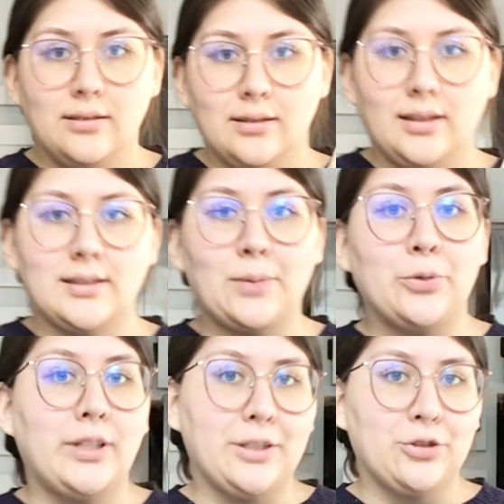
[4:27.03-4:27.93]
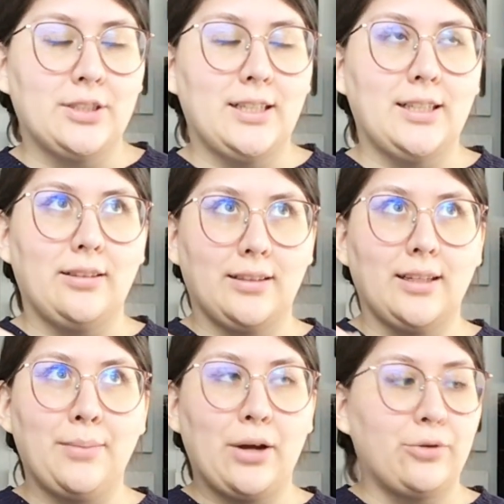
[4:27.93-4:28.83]
because I'm really interested in
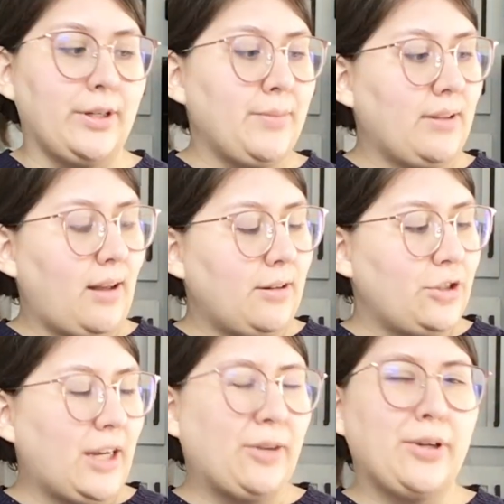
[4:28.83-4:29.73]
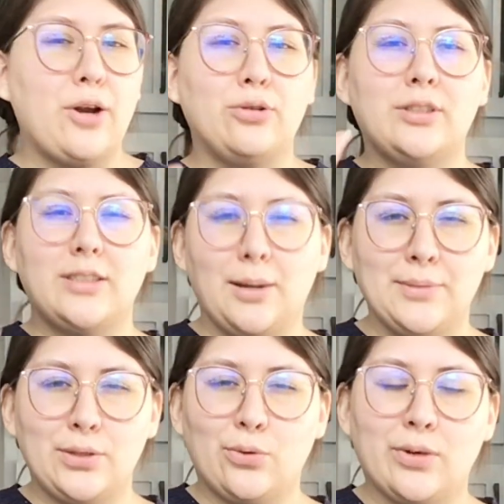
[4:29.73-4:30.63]
learning about Greek mythology. I only know some
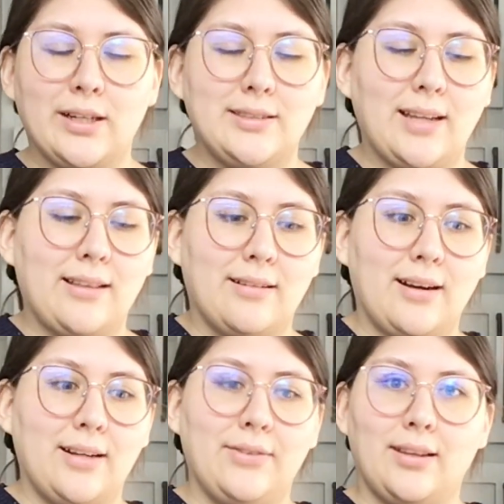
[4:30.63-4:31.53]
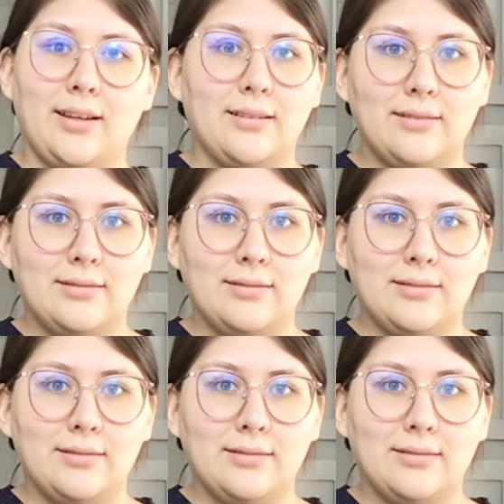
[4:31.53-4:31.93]
stories, and they're not even like